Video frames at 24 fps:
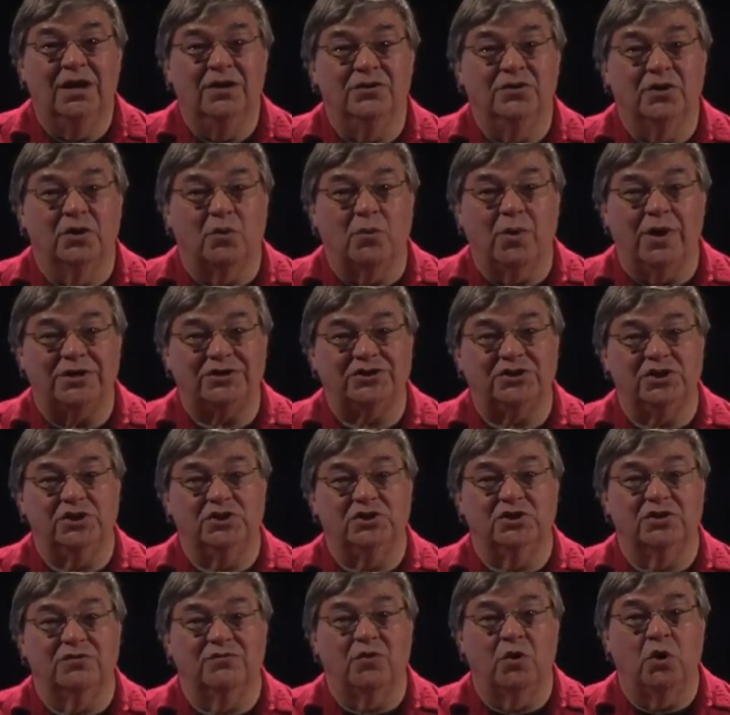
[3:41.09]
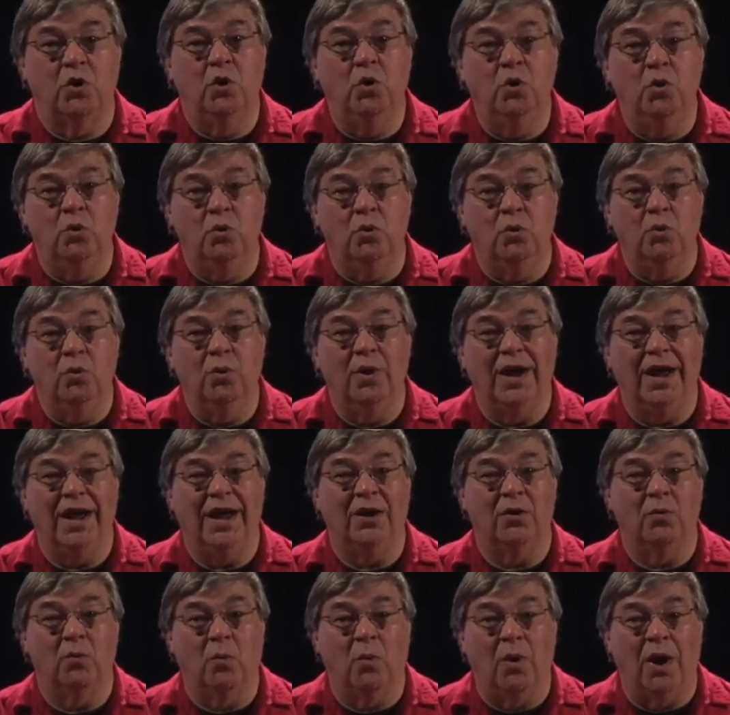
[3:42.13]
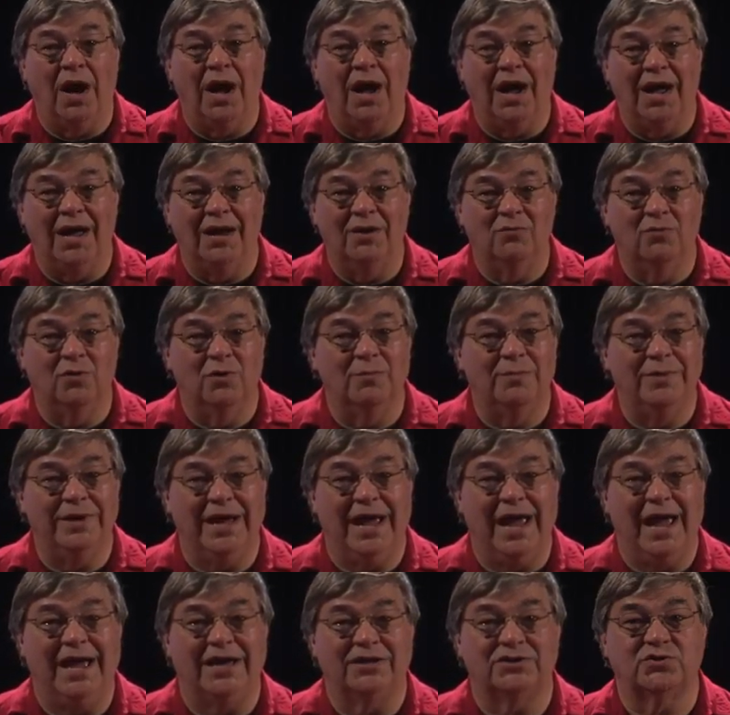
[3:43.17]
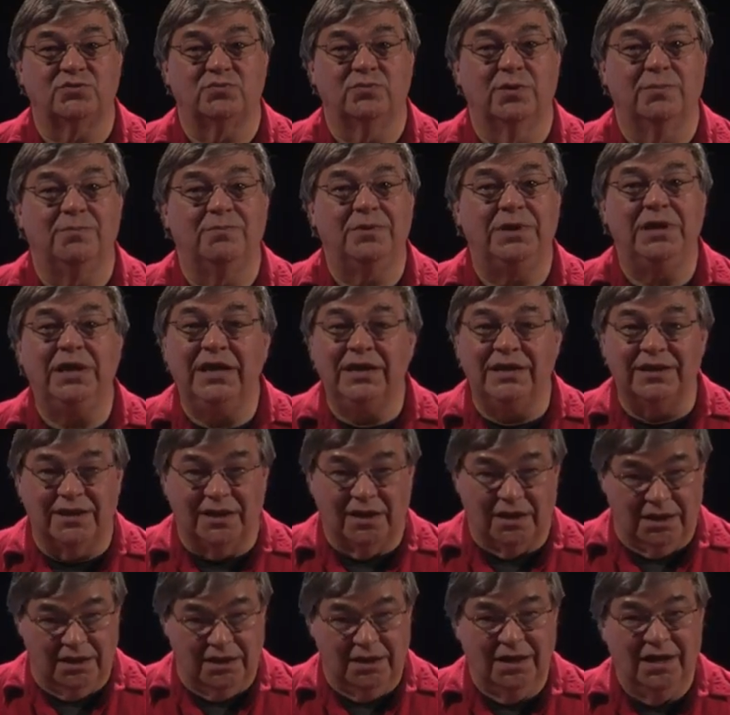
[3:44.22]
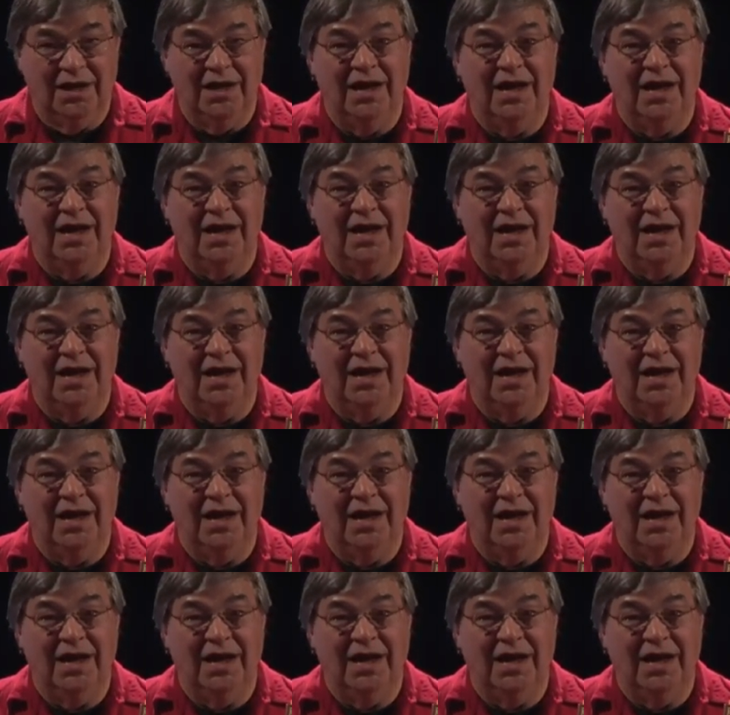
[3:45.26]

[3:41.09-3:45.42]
The questions of who and why will be asked repeatedly